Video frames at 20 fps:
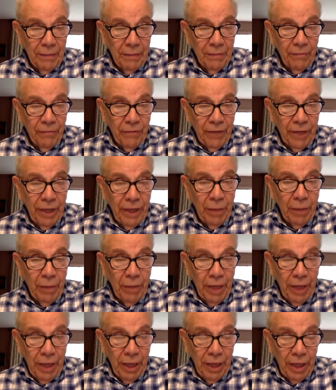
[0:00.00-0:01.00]
Finding
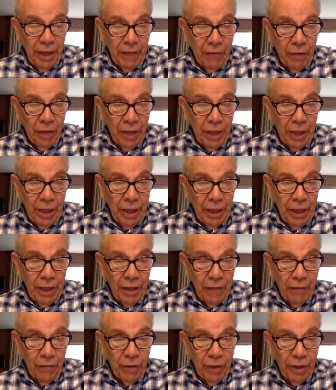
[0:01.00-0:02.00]
meaning in every day and
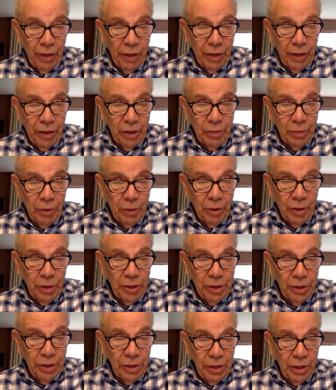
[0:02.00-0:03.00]
every
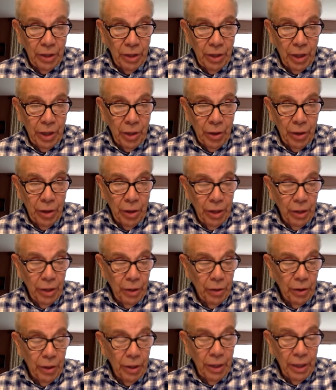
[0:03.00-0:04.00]
experience that he cared.
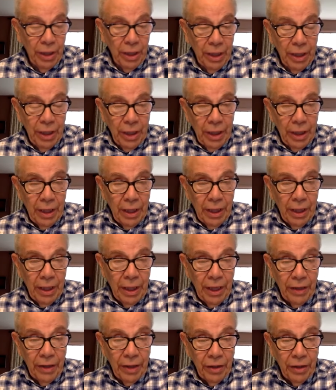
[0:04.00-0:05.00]
Good.
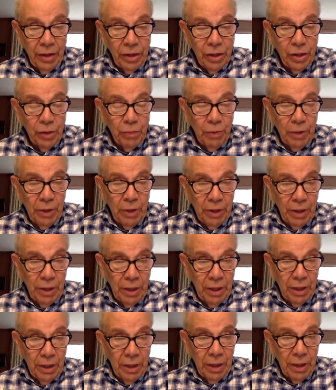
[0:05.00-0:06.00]
I think this has been
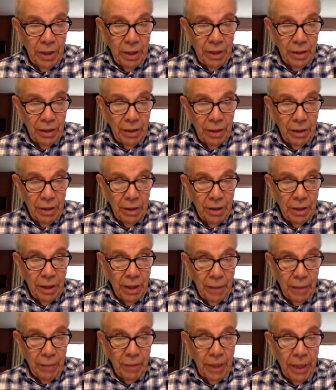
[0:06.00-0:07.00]
a
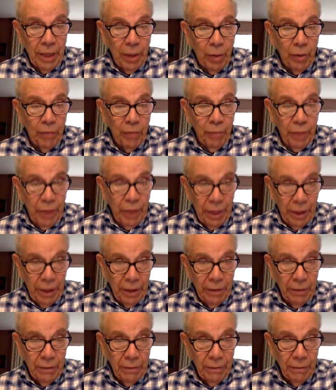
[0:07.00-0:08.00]
time, an hour of meaning.
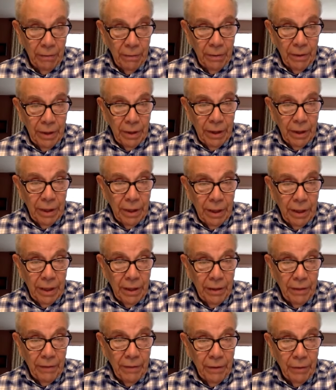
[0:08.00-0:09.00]

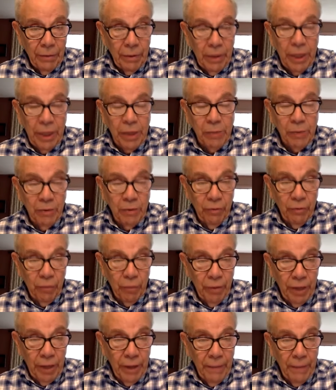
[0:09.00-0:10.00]
It has been for
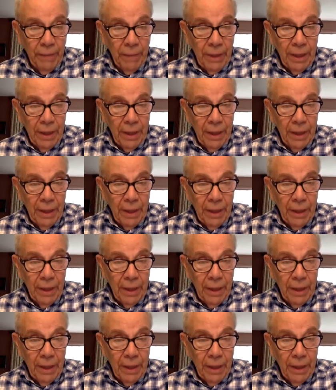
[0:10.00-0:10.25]
me.